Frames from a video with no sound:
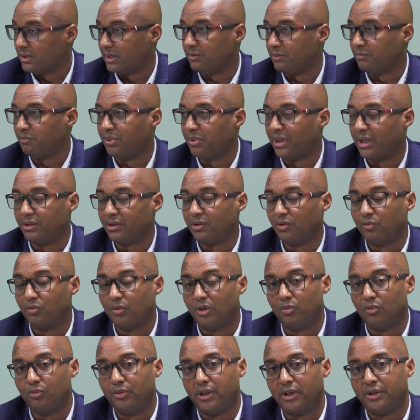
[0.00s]
and part of
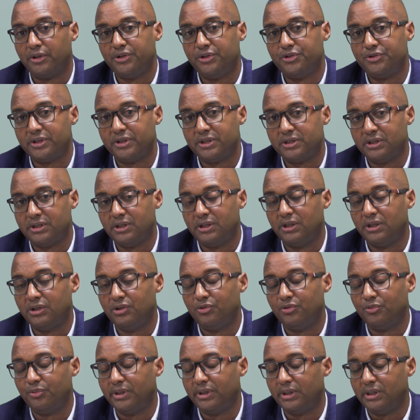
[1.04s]
what we are interested in
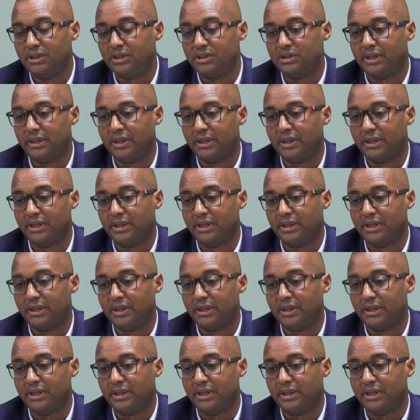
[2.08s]
doing is